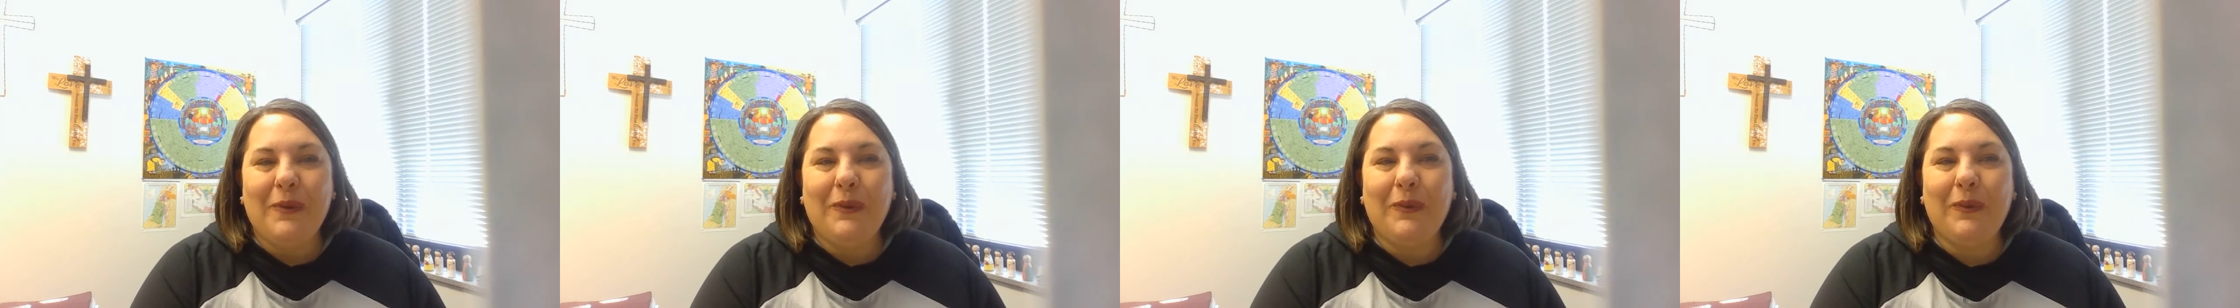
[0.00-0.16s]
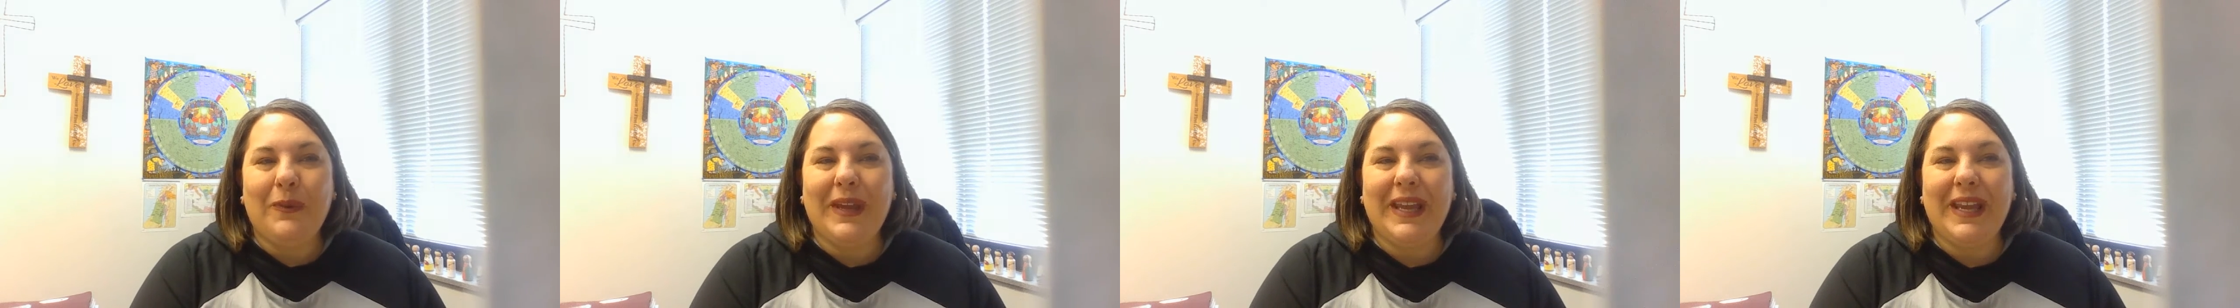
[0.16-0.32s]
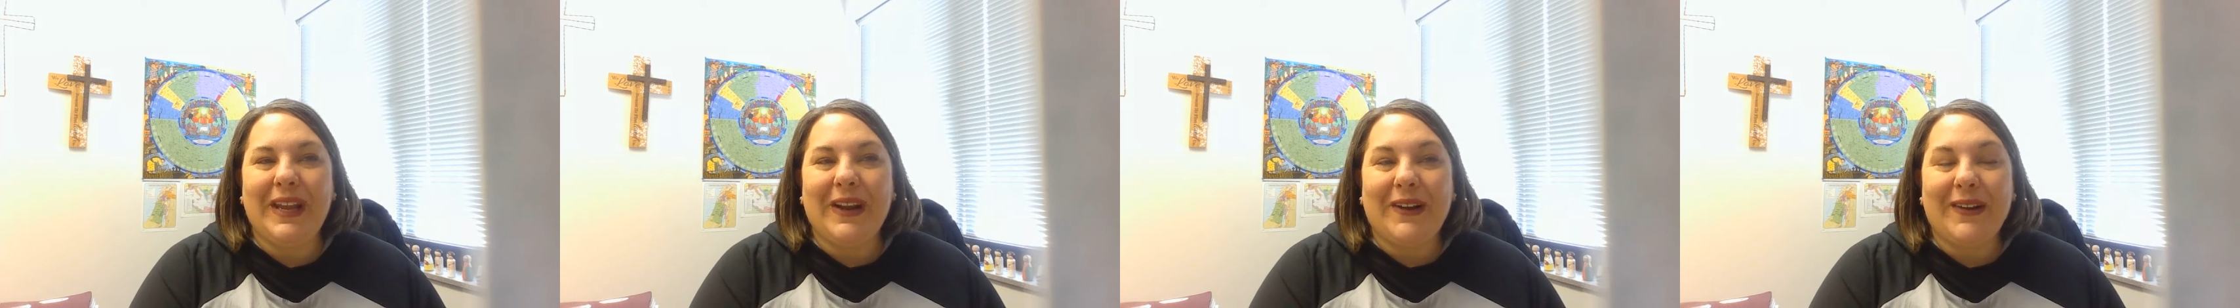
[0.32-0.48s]

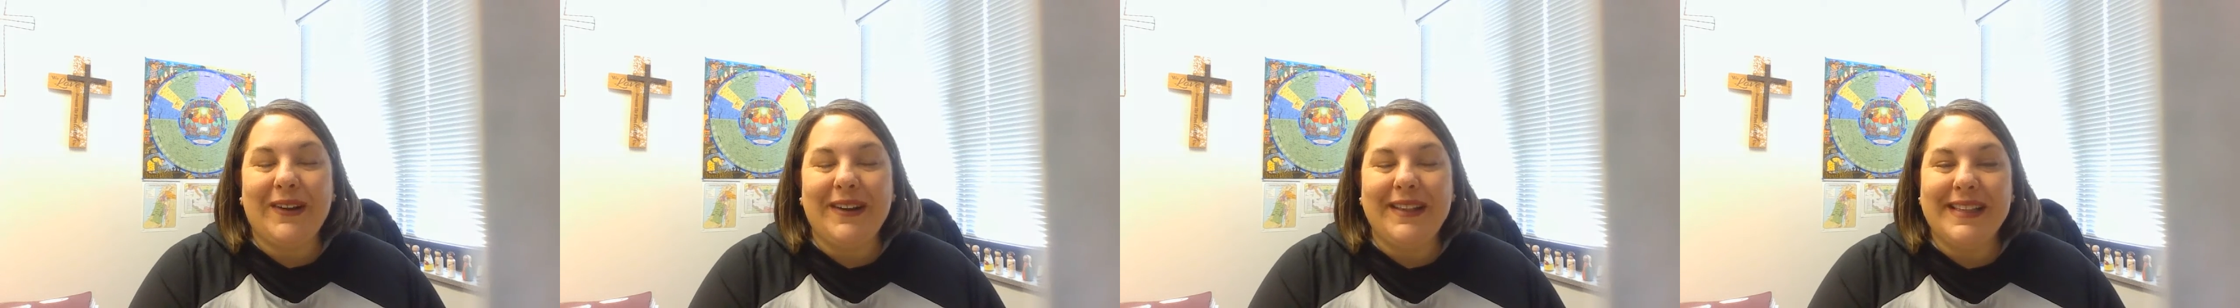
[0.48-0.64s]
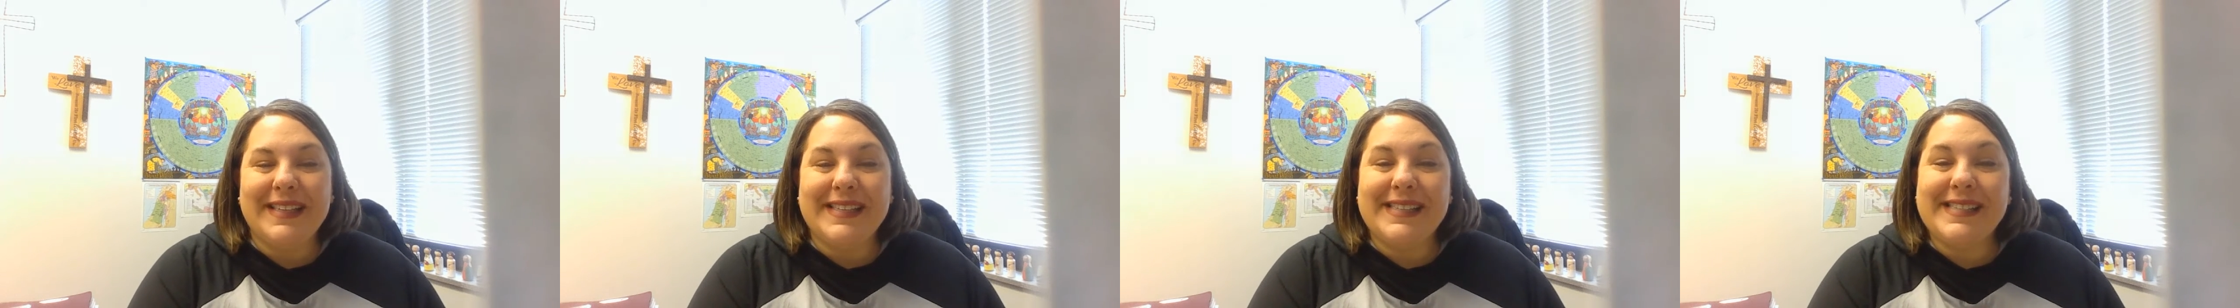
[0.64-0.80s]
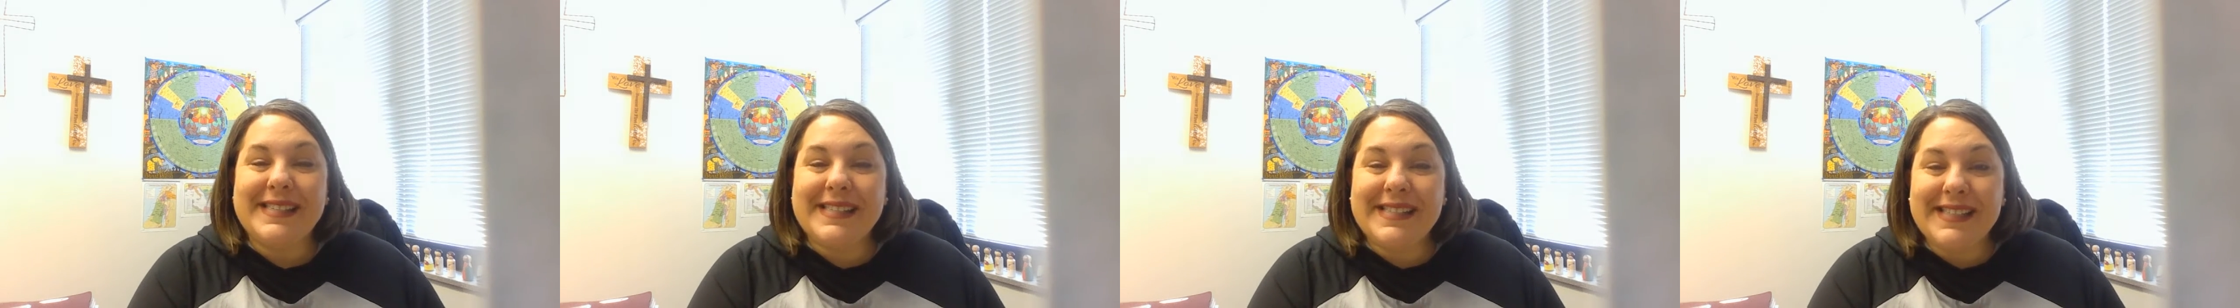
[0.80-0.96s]
We are in
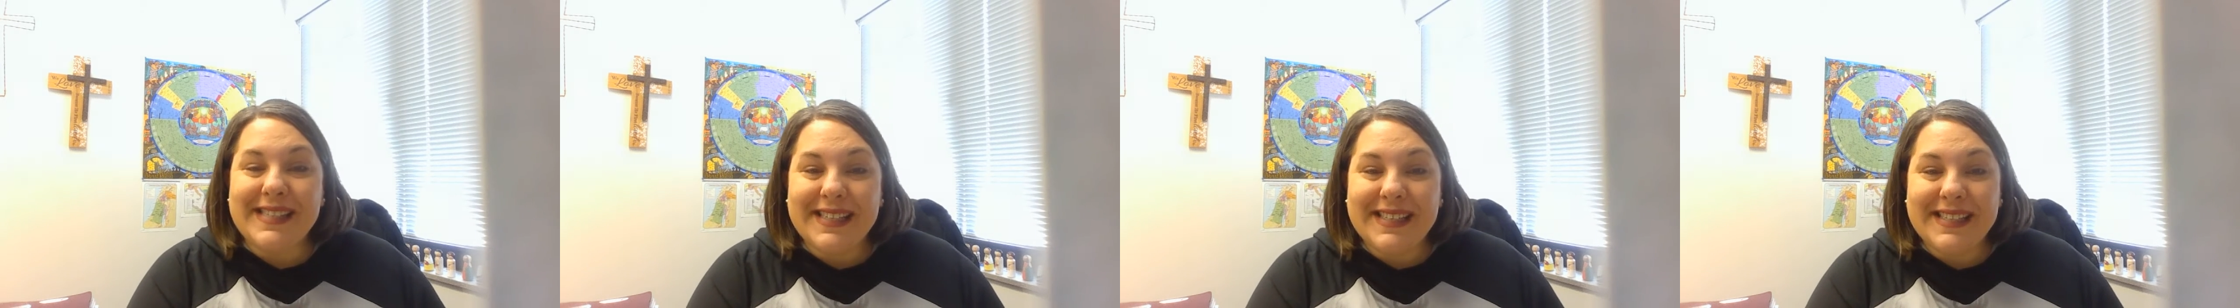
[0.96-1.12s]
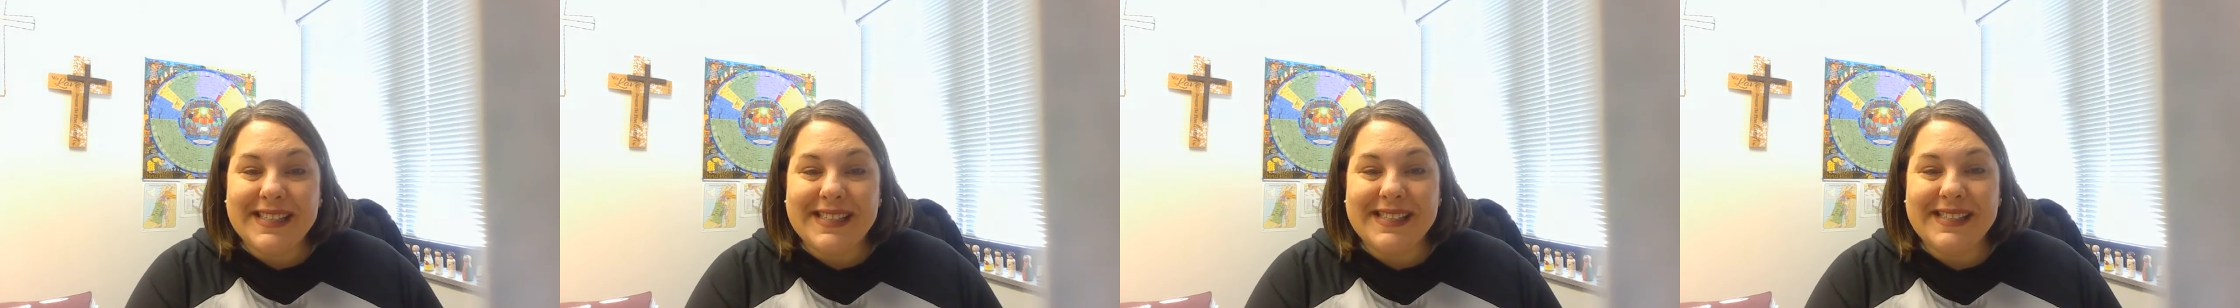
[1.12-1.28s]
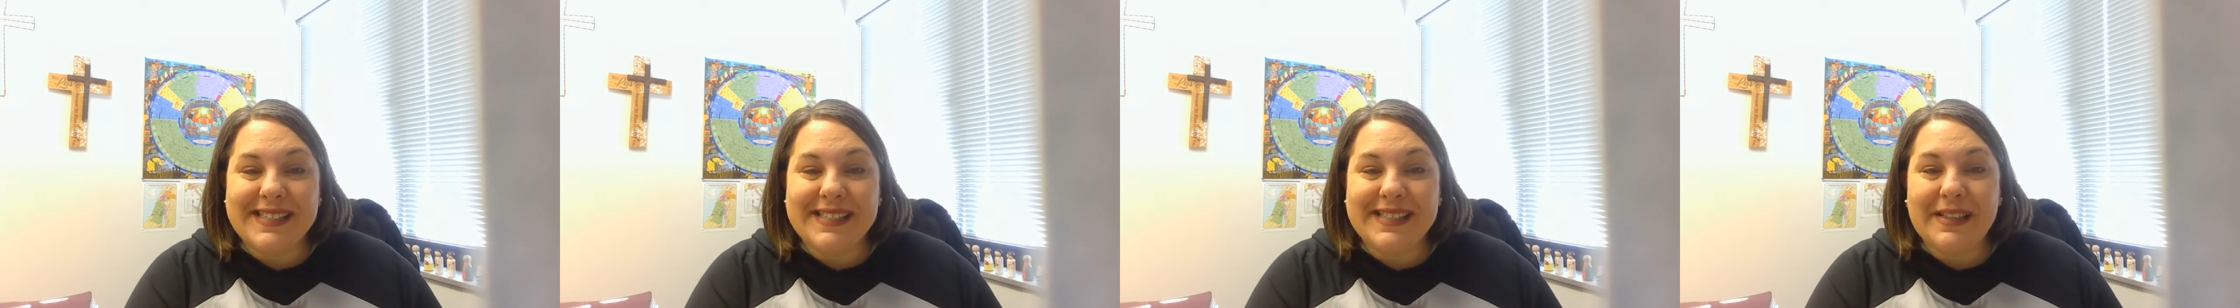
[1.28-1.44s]
the
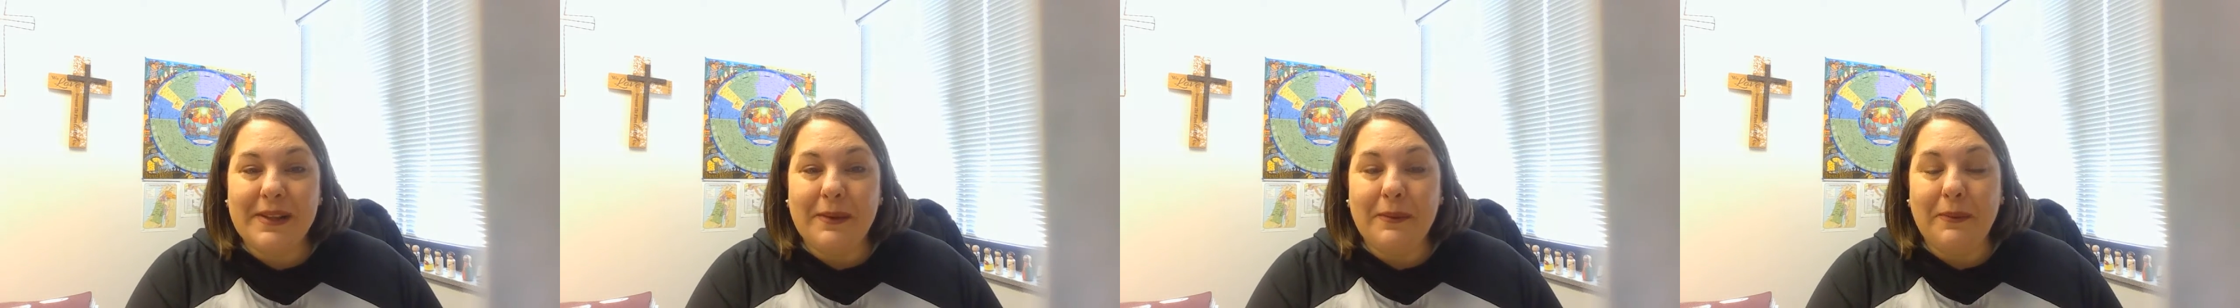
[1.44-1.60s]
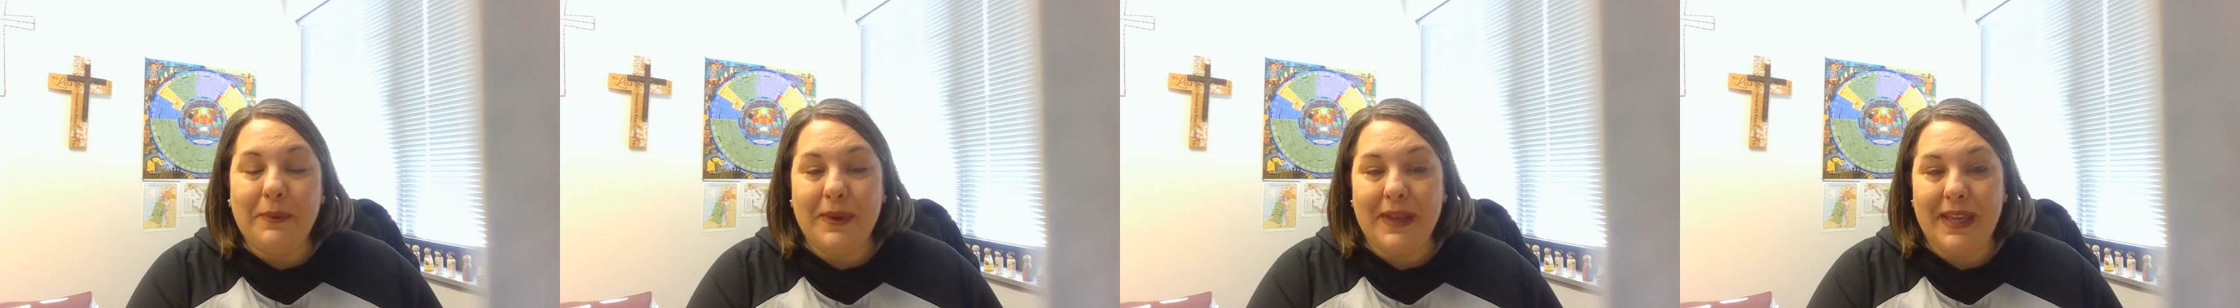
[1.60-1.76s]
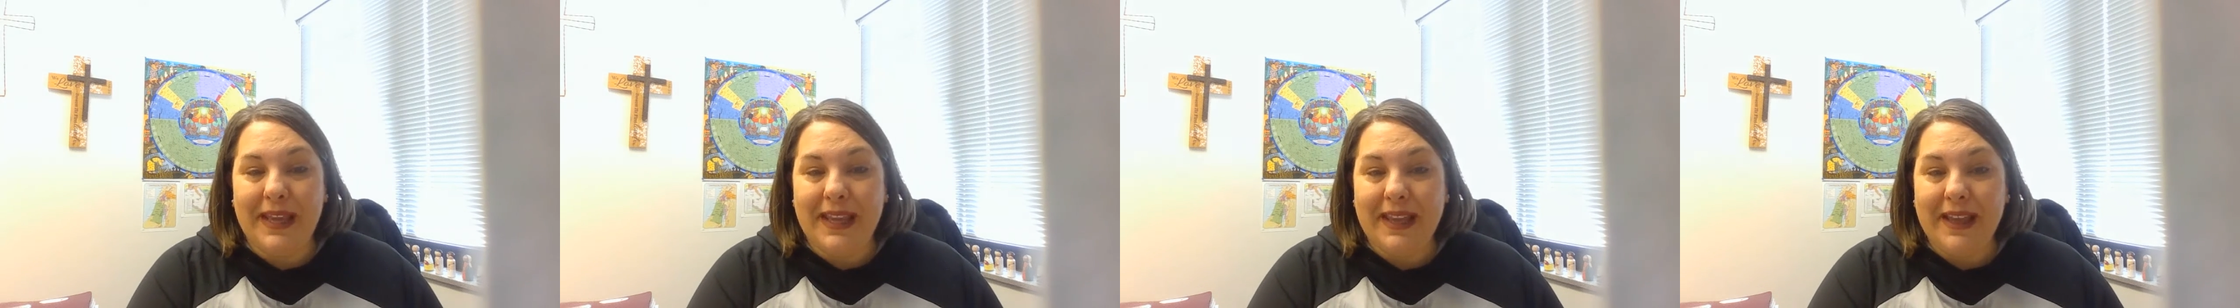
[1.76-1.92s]
sixth
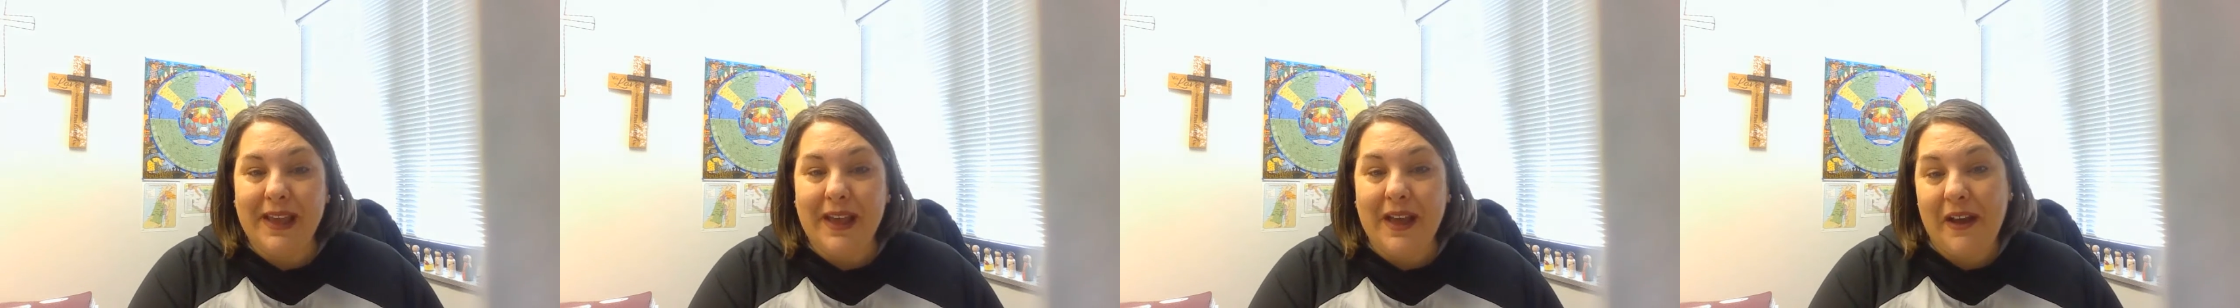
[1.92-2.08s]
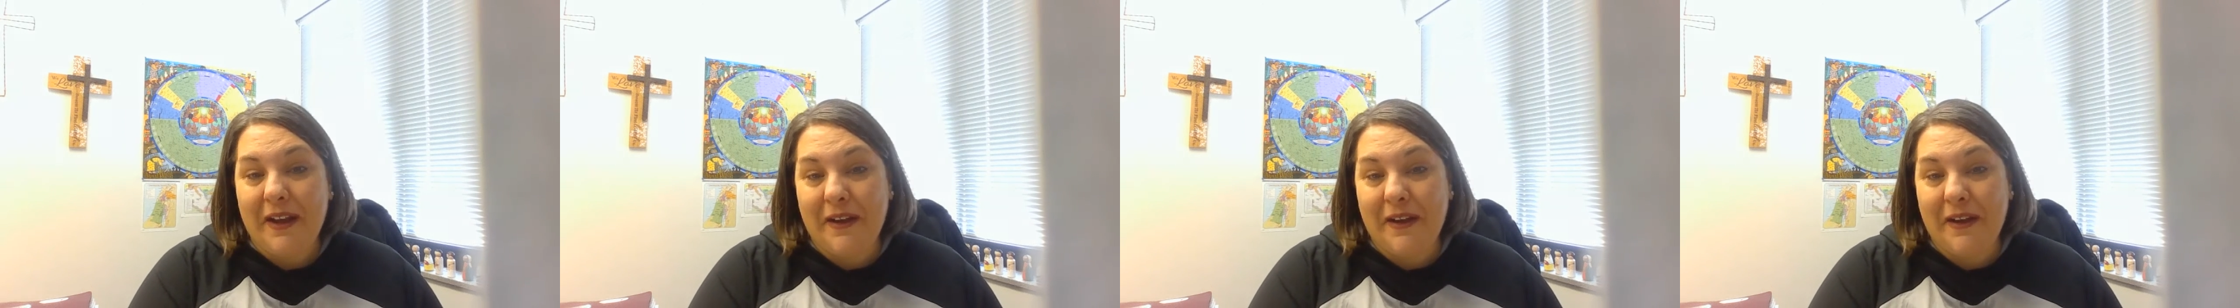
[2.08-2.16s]
week